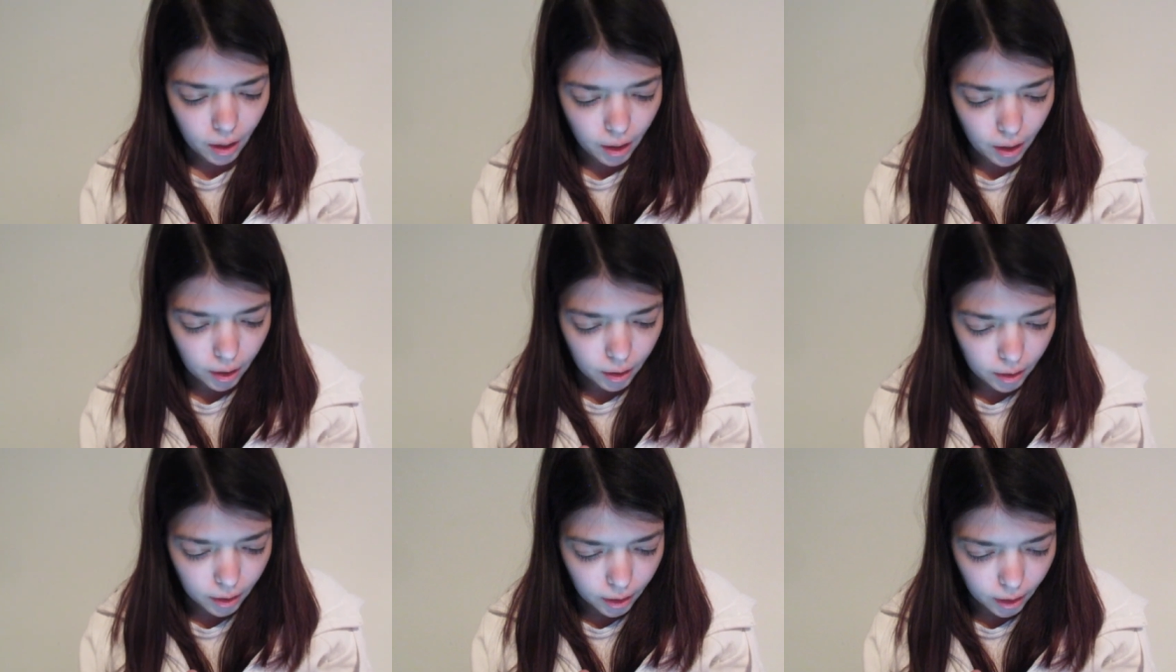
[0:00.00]

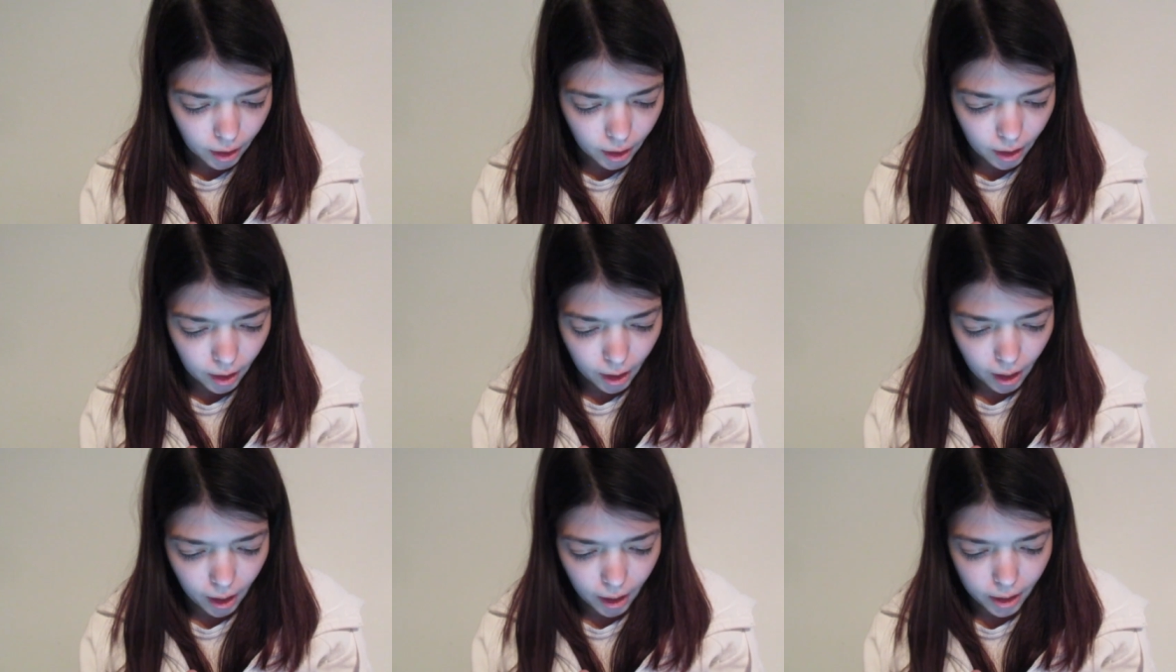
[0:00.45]
And
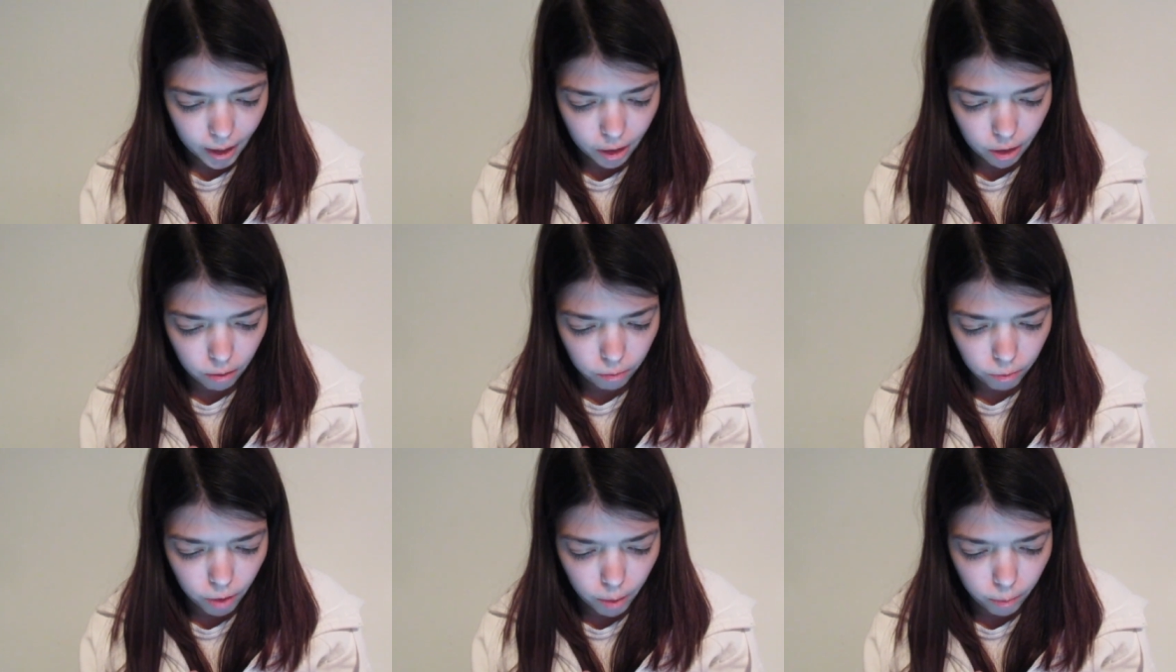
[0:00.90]
Nikia
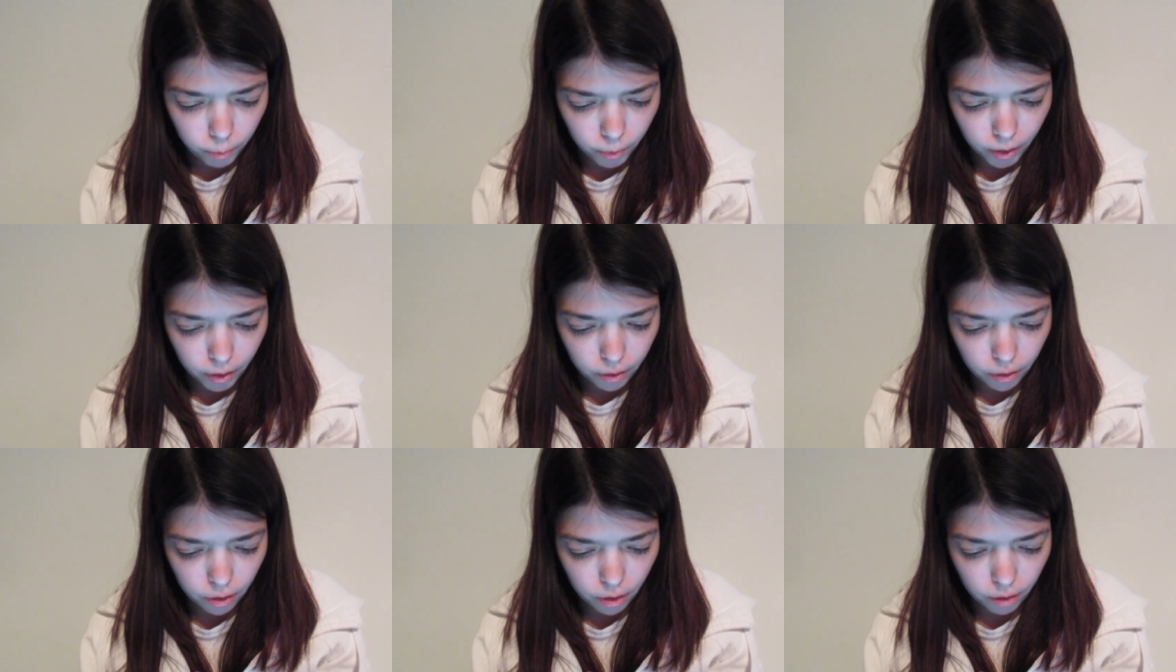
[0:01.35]
is a
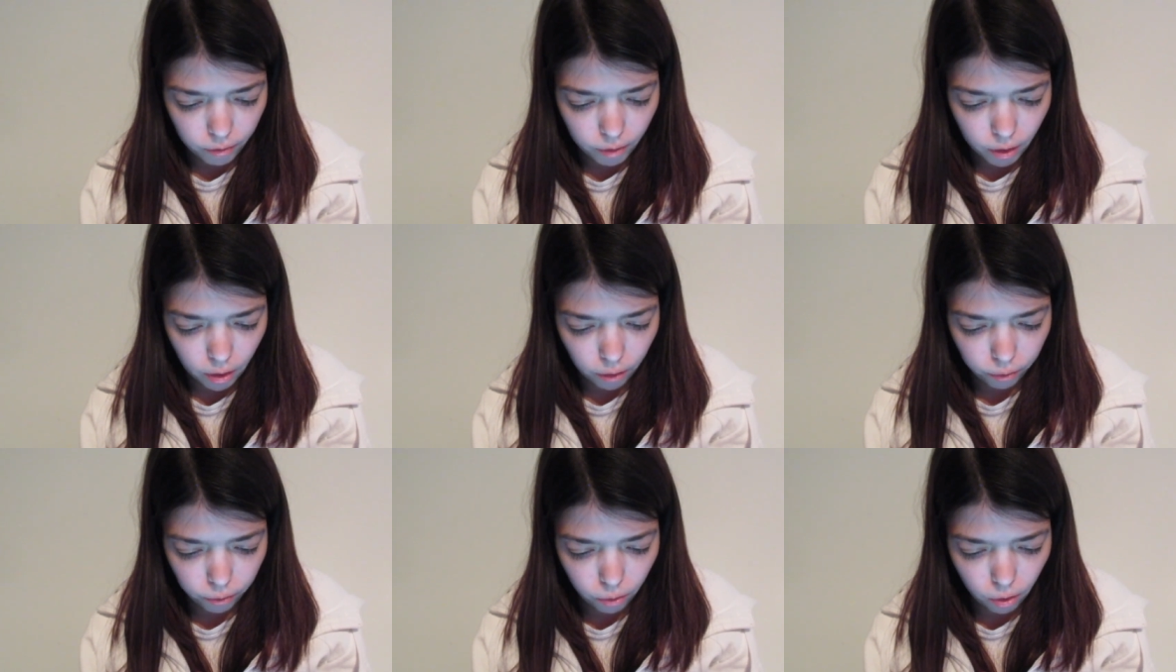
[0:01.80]
reaper,
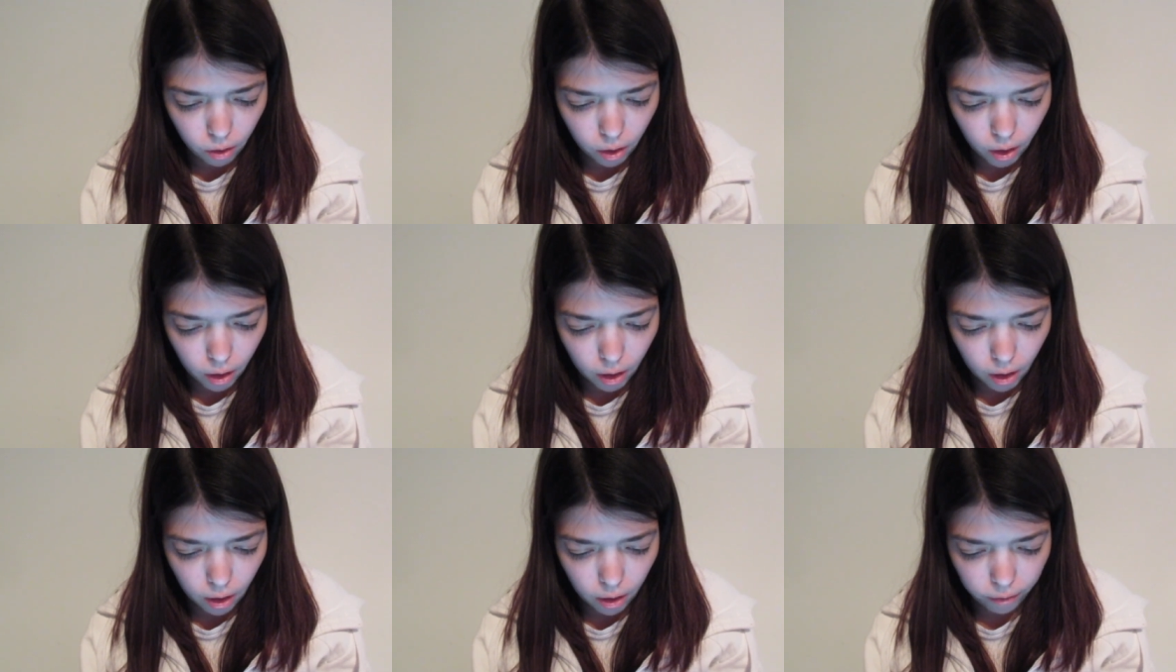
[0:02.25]
serving the fourth
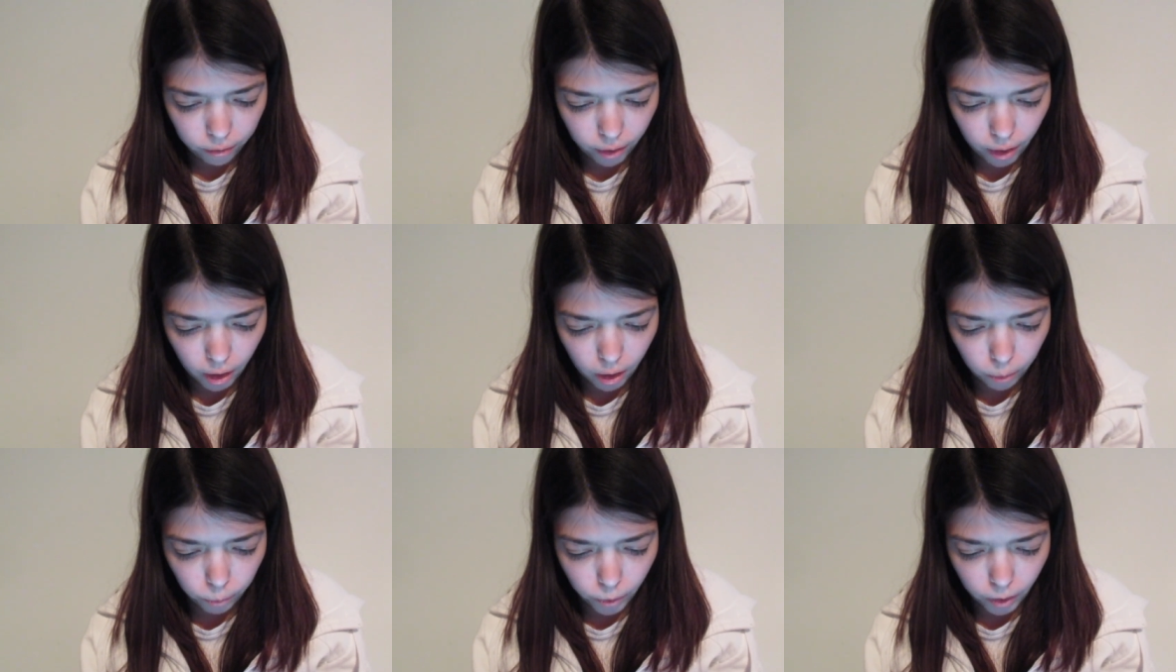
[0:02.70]
king of
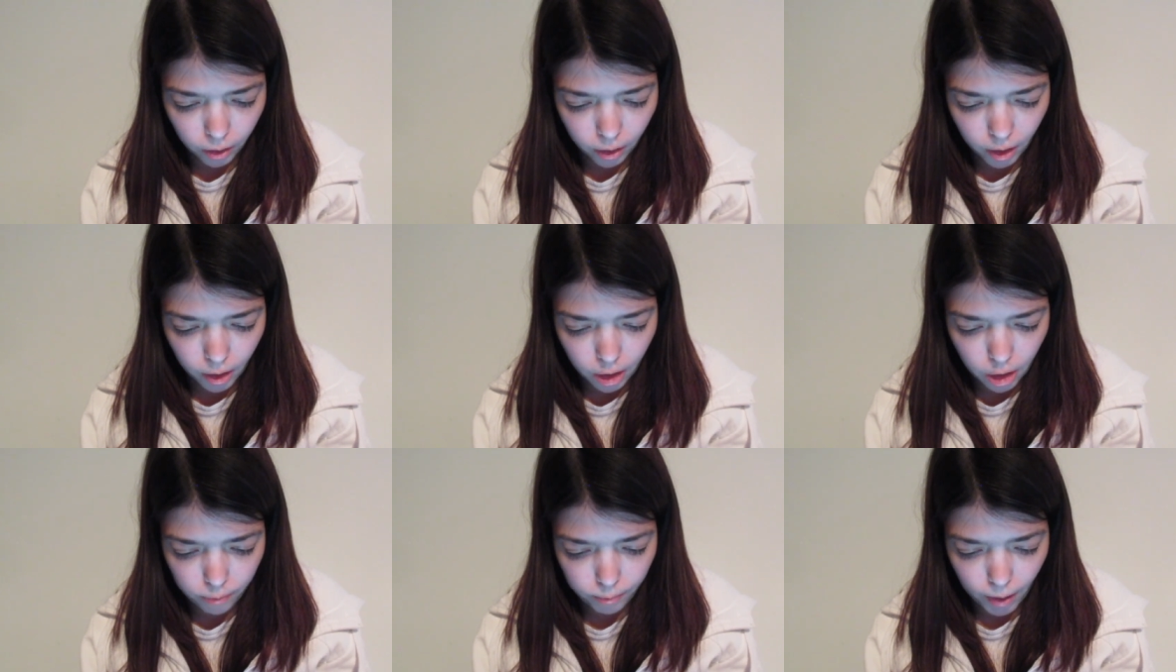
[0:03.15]
hell when
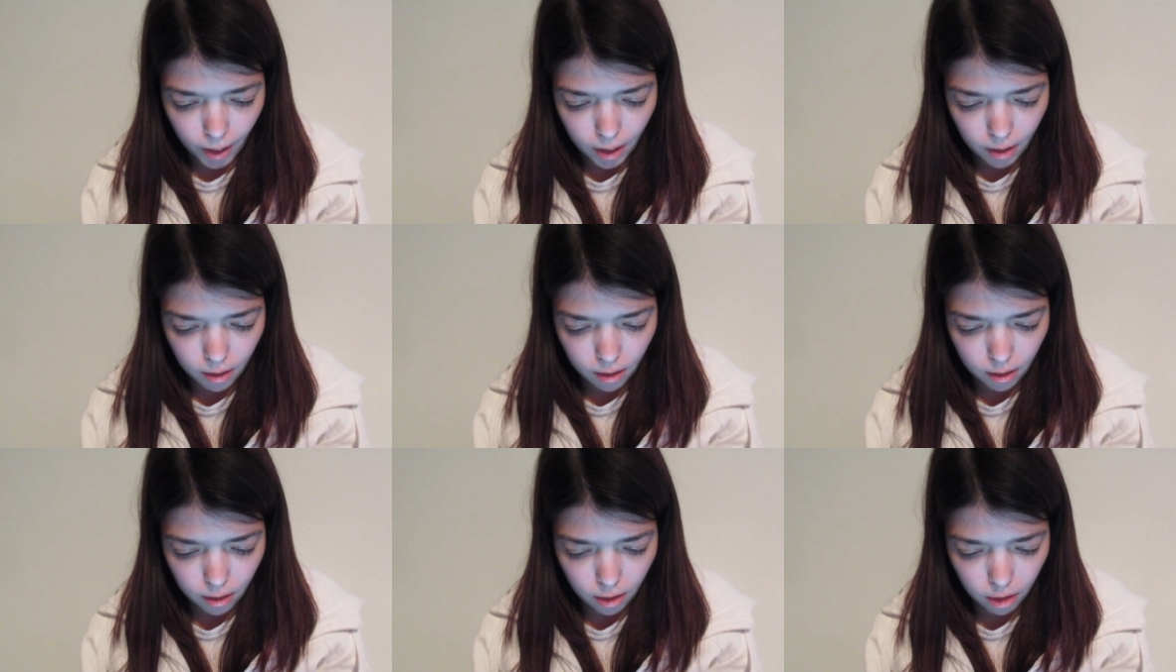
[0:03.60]
his
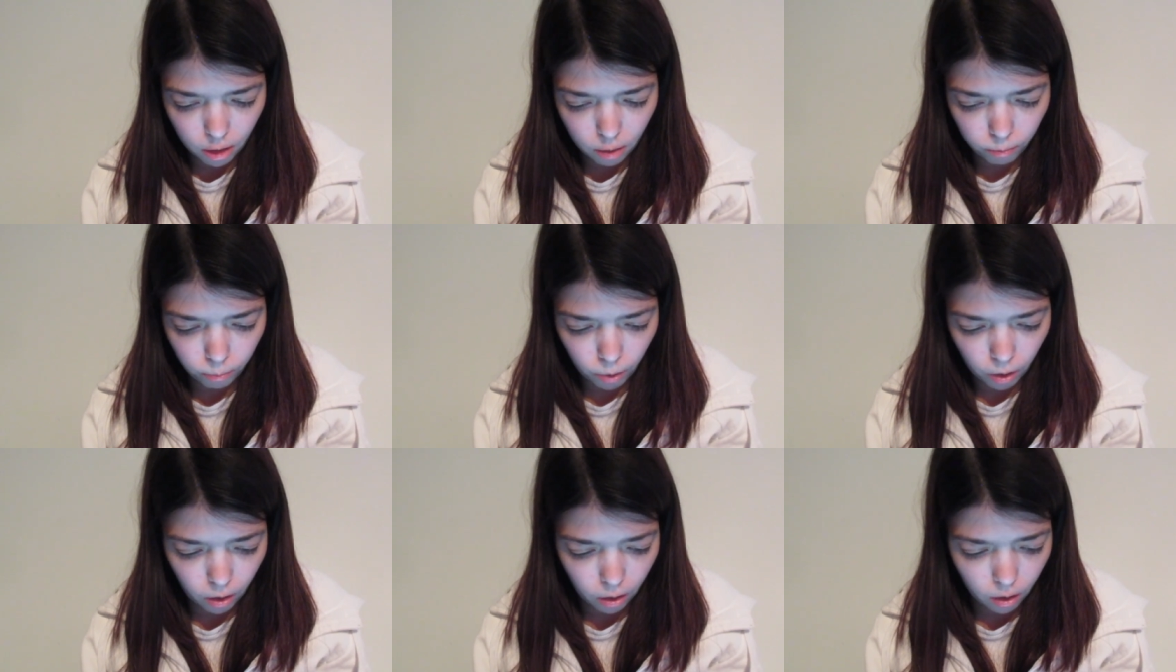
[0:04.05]
master
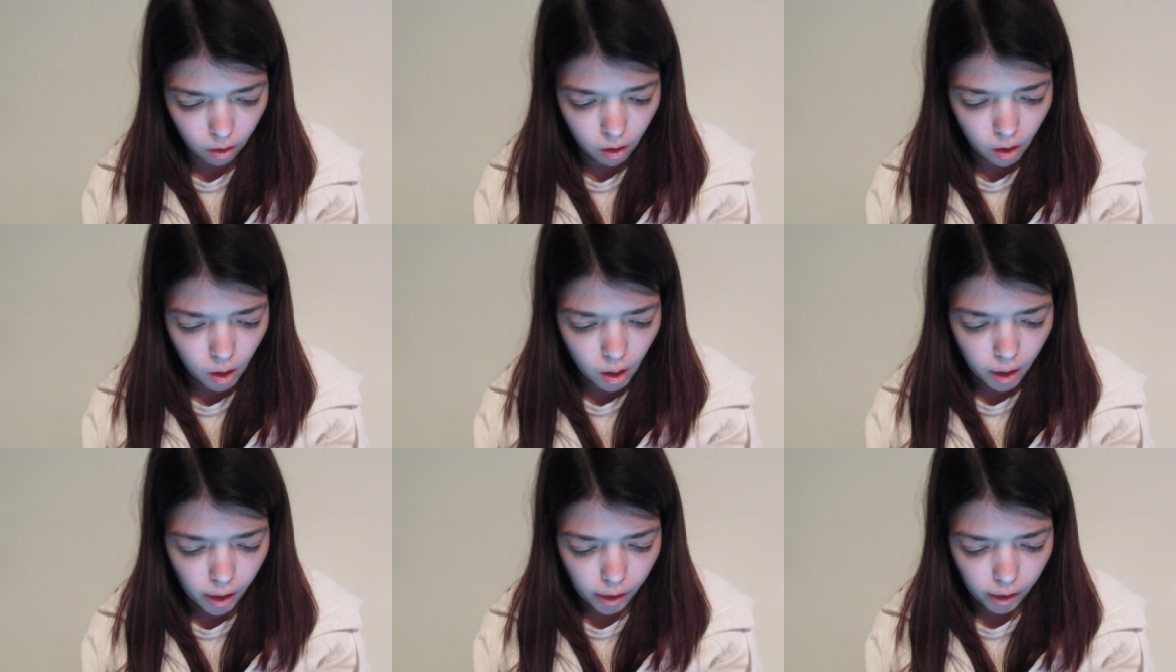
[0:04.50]
disappears,
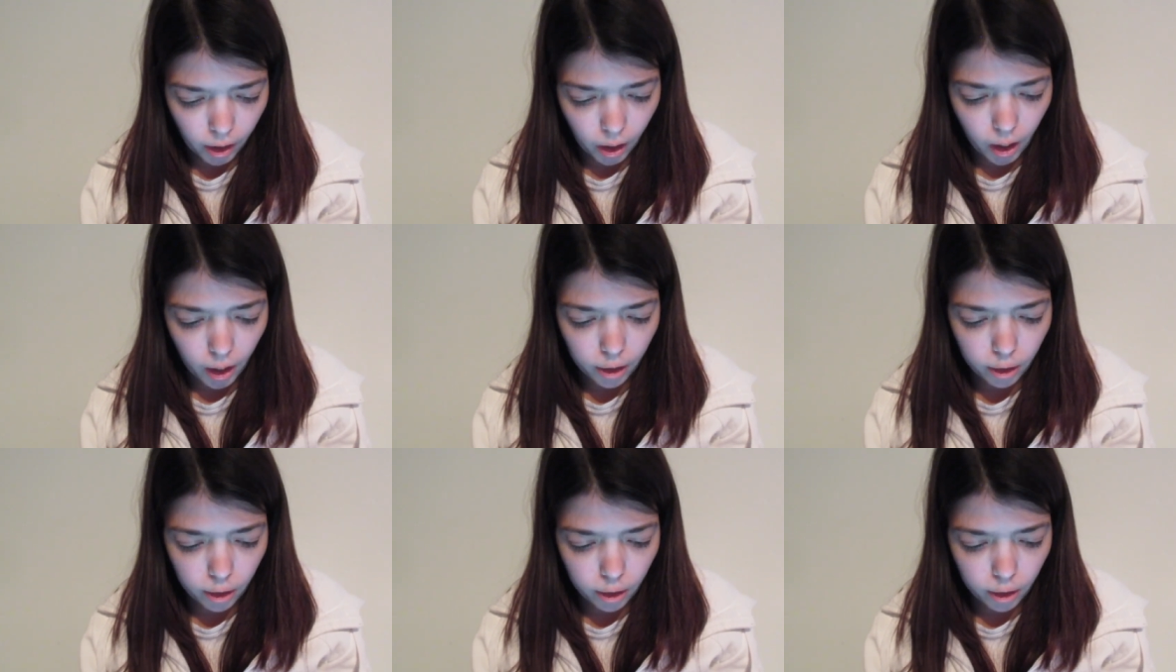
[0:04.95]
the